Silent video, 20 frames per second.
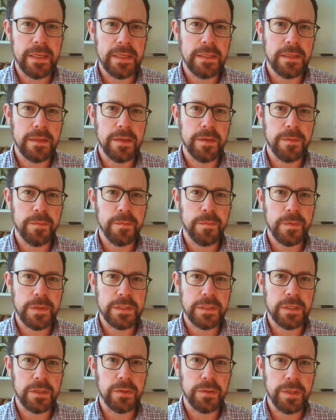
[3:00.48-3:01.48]
into the
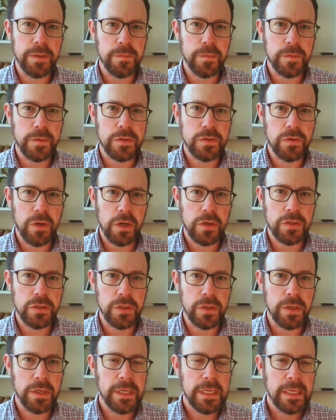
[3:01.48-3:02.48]
physical
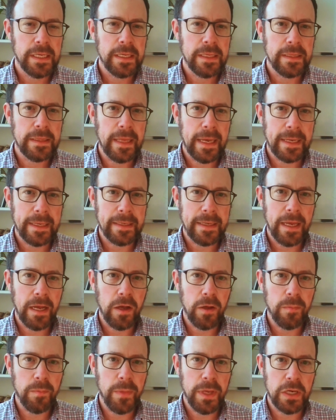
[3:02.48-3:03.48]
infrastructure that can
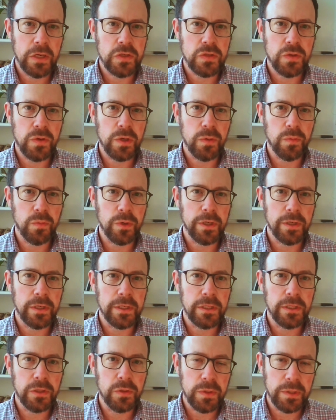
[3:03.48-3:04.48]
help make sure we're
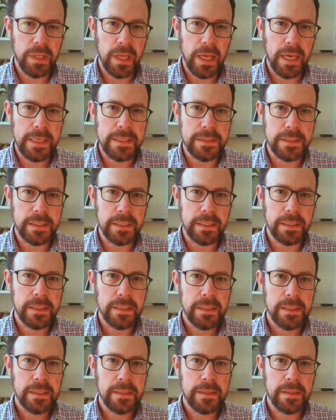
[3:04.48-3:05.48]
utilizing
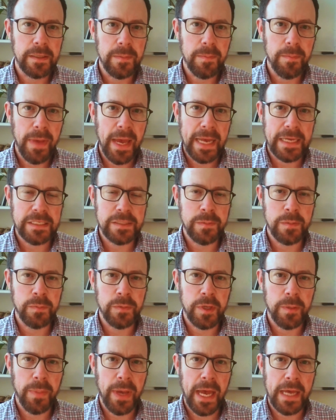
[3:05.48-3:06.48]
the maximum
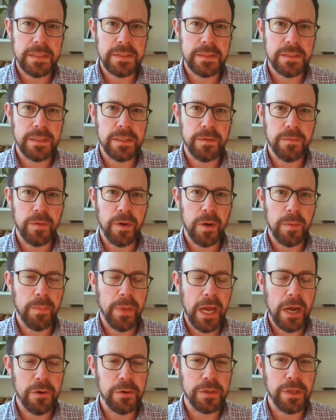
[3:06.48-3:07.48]
capacity of our
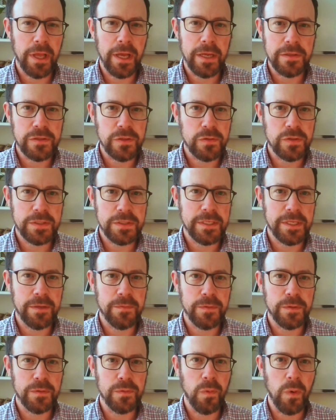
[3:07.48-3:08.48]
power line. So just to
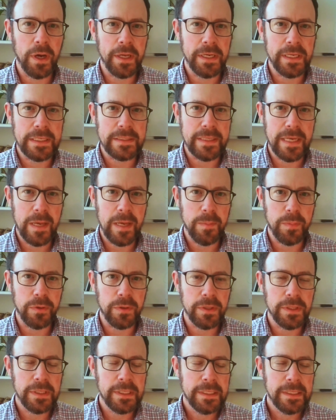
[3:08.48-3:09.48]
give you one
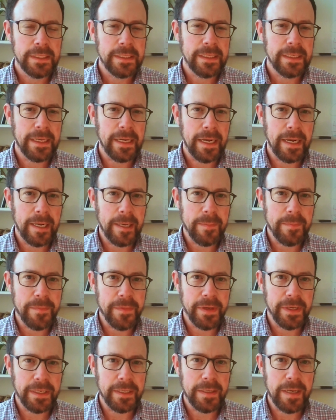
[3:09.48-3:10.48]
example, um,
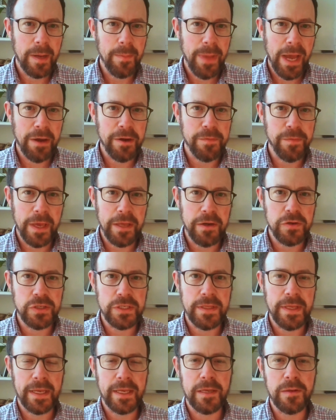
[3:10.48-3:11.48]
the amount of energy
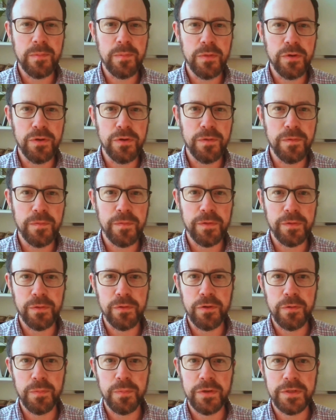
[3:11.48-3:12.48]
that can move
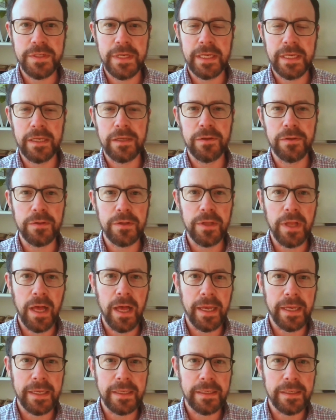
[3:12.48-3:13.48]
through a particular
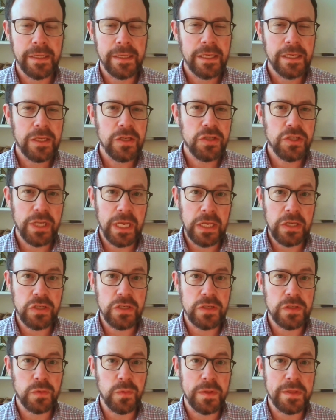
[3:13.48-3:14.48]
line
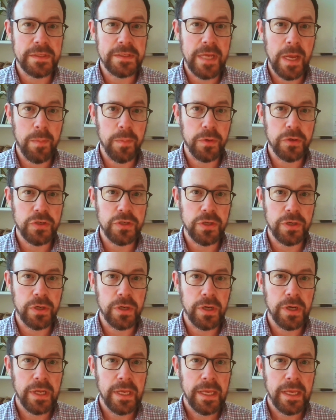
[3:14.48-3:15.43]
changes with temperature